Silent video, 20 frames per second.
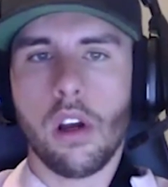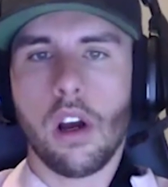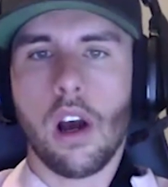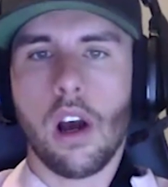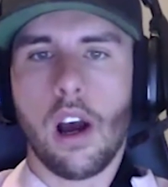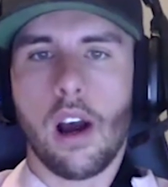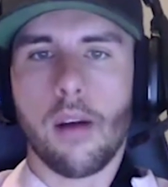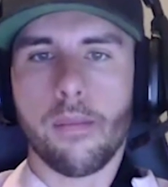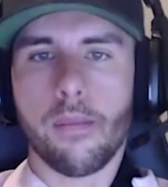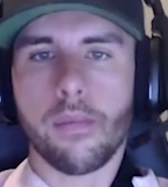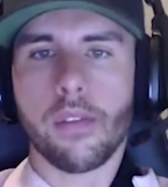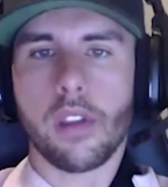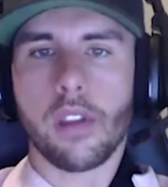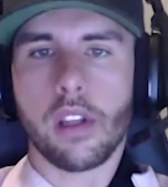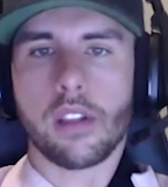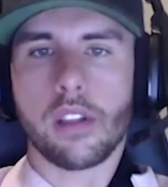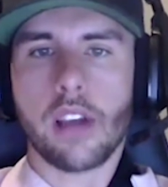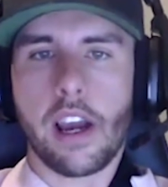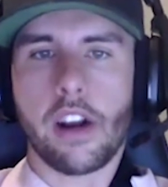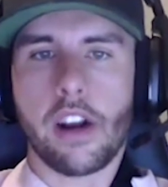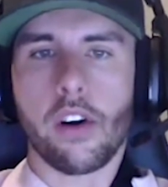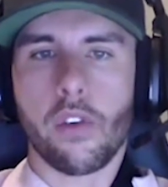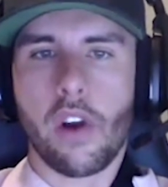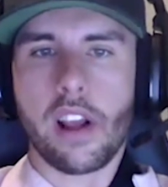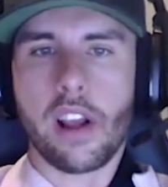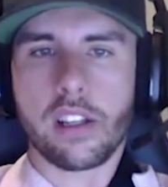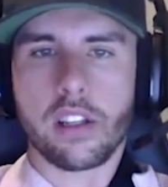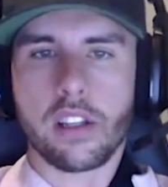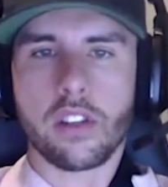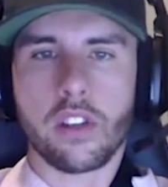um, the tighter
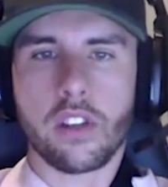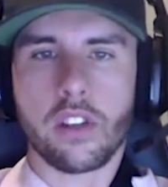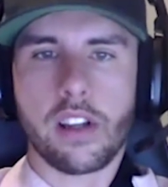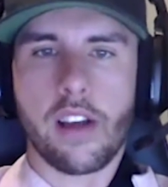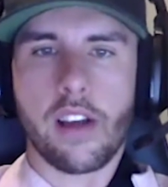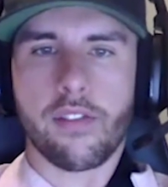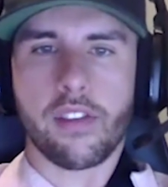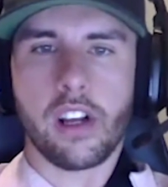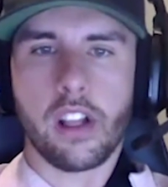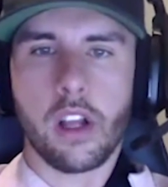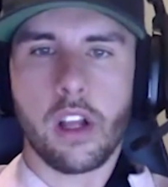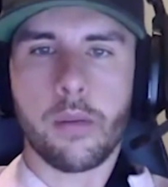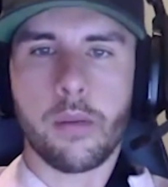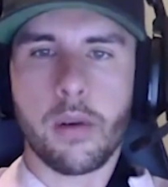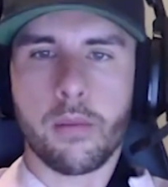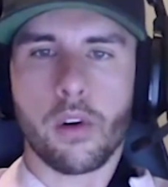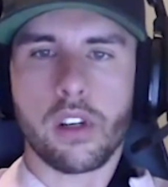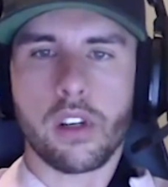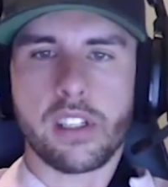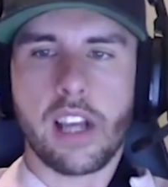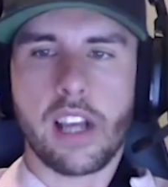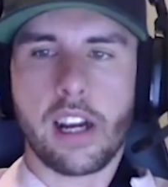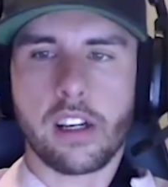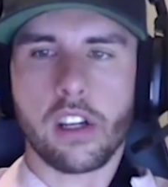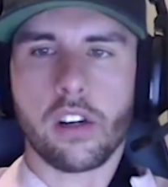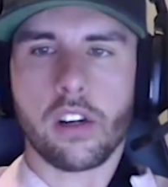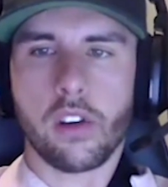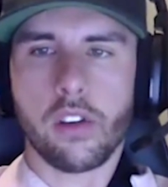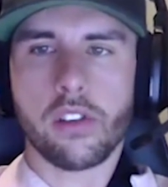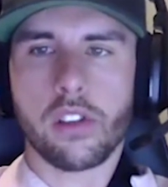races are definitely a little bit more
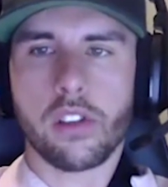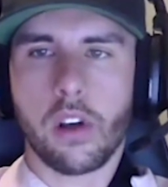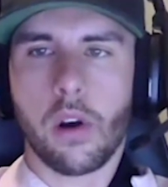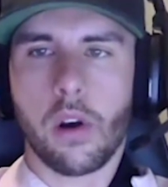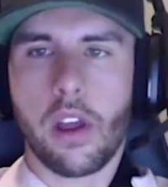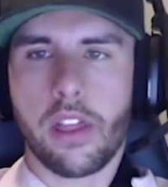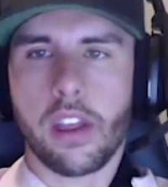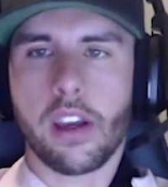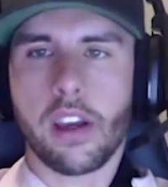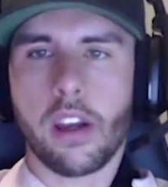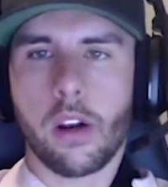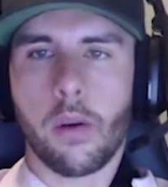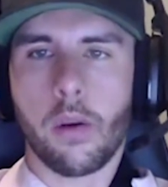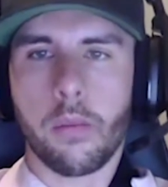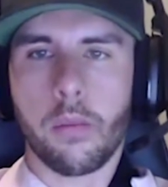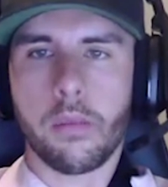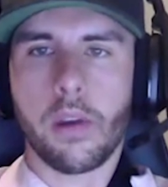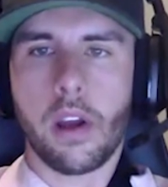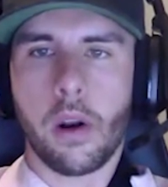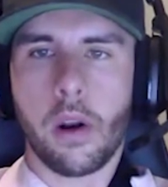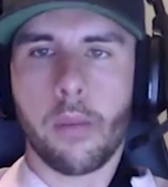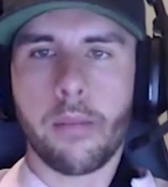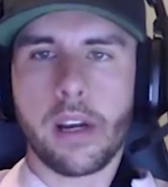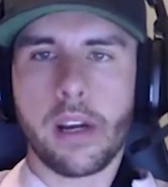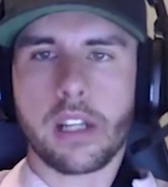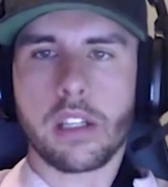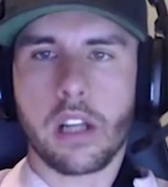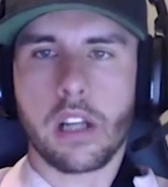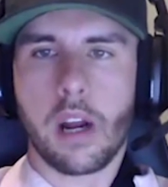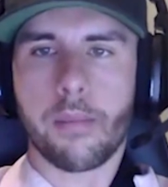technical so i think it'll it'll
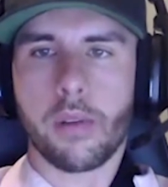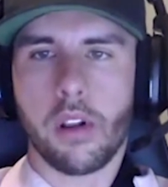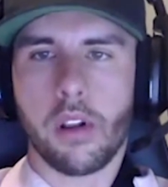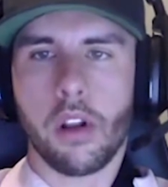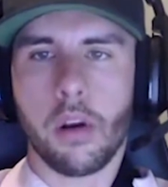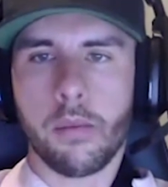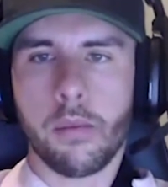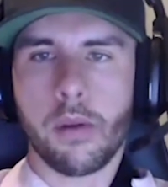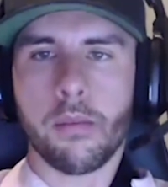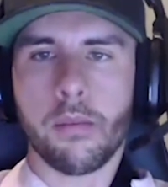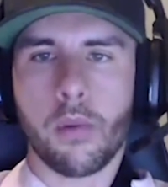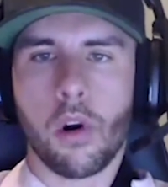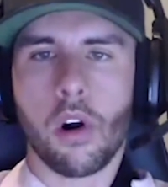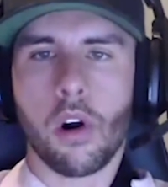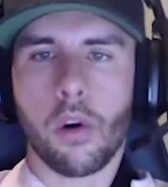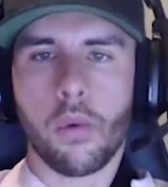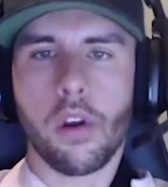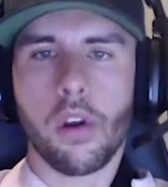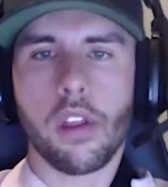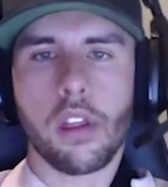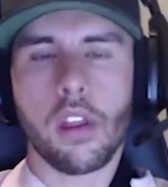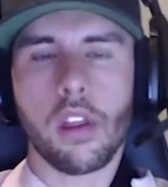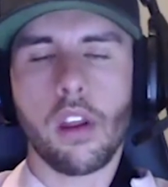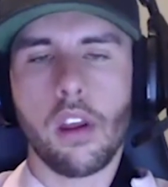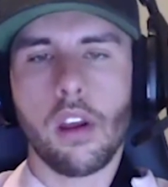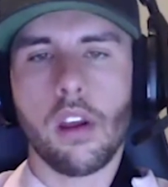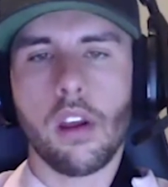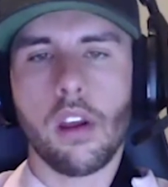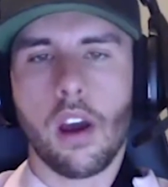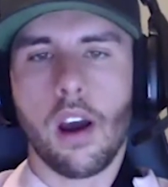mix it up a little bit more with
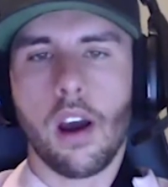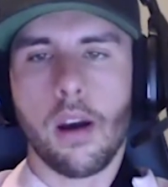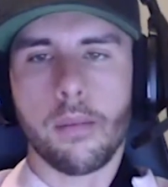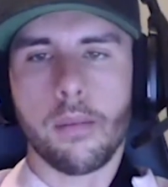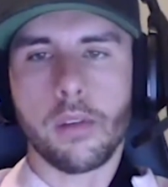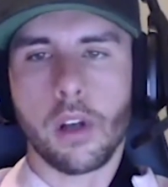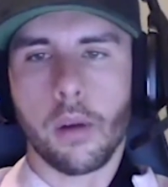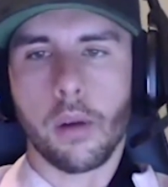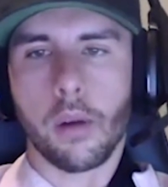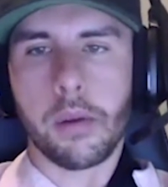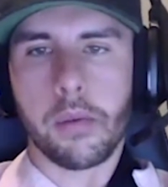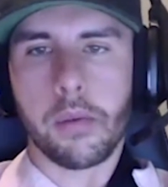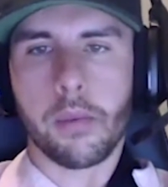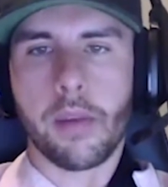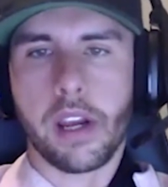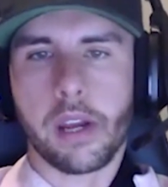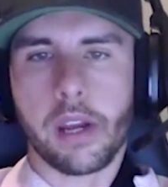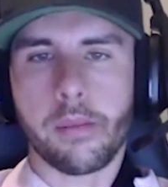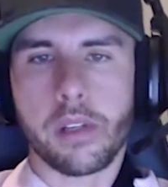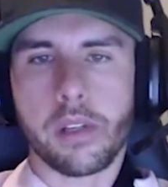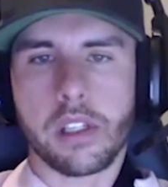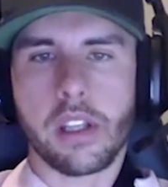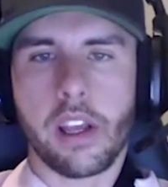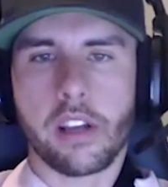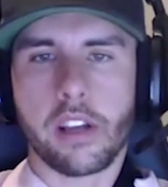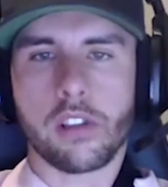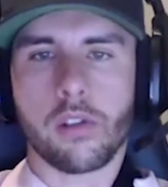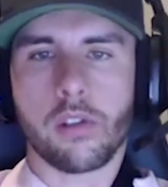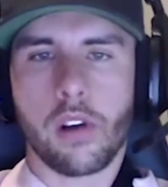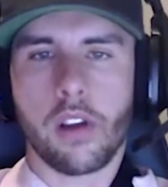um, you know people making
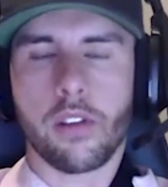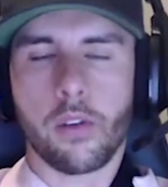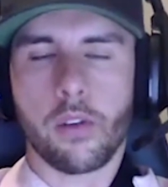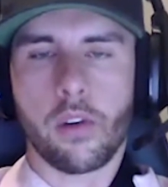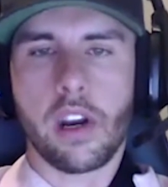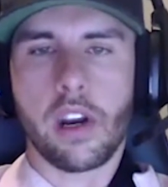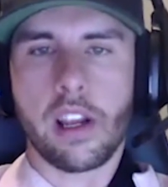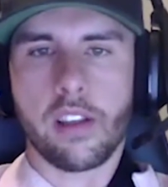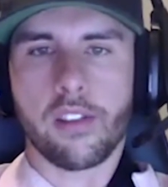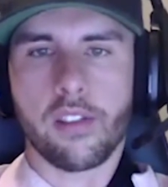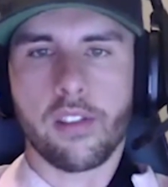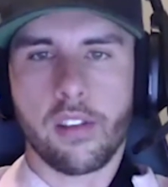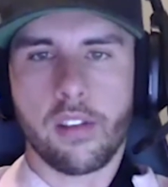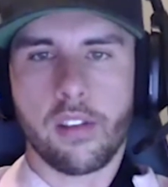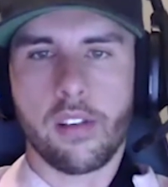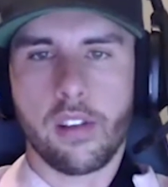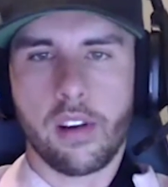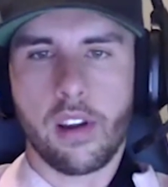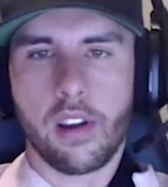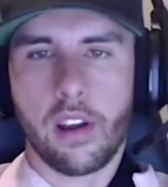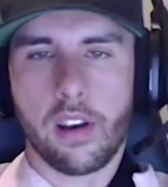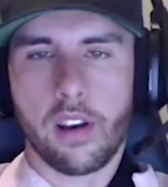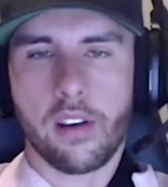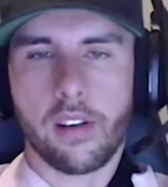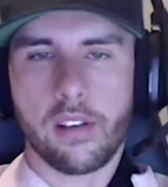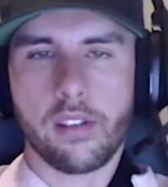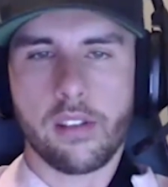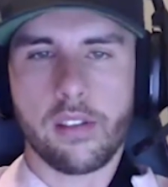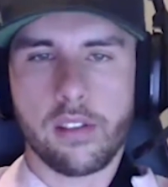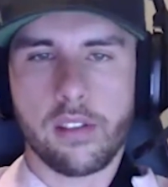mistakes throughout the race and
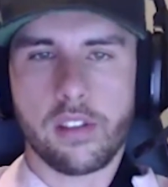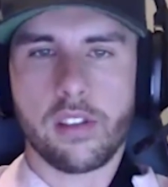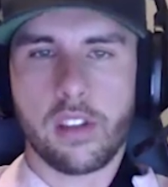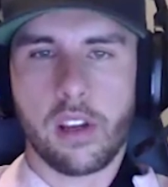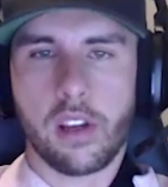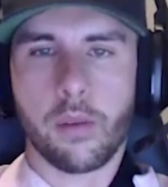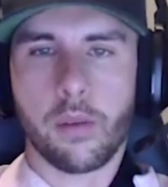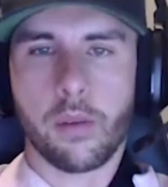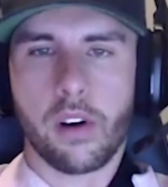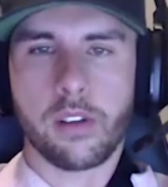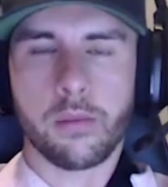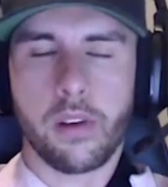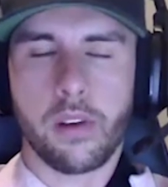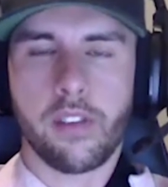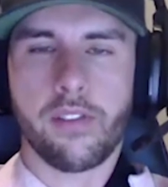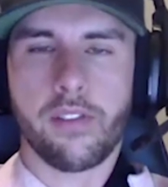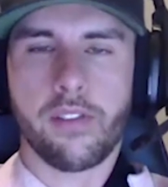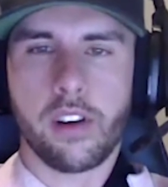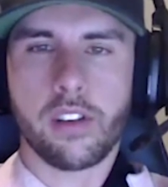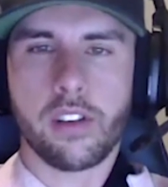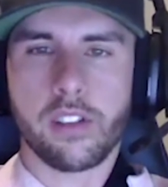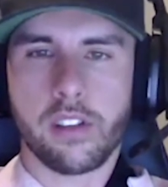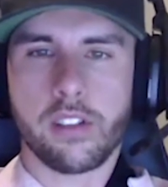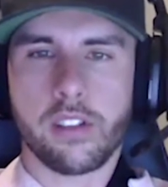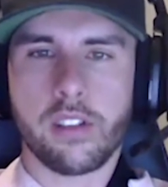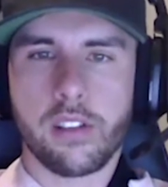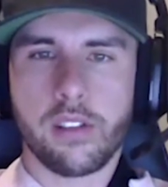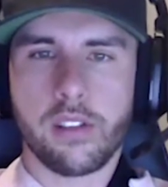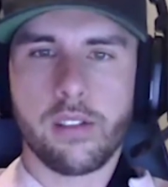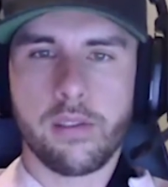and seeing where everybody
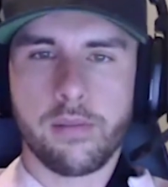finishes